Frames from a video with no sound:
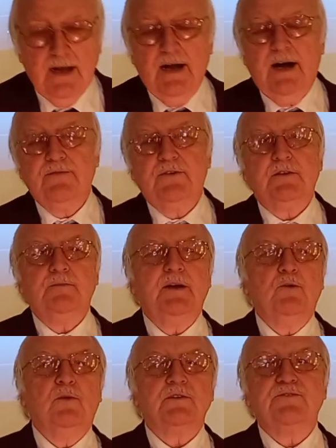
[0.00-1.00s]
I've got to be a
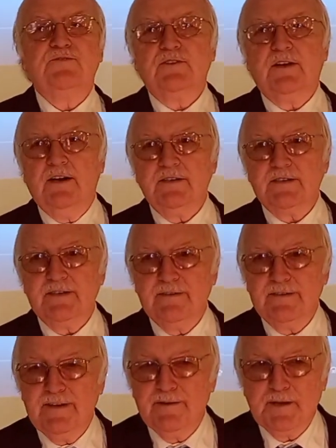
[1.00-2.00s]
wonderful counselor
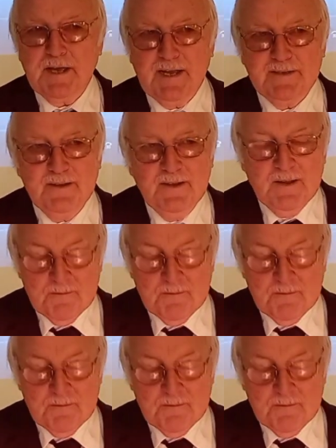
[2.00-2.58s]
there again."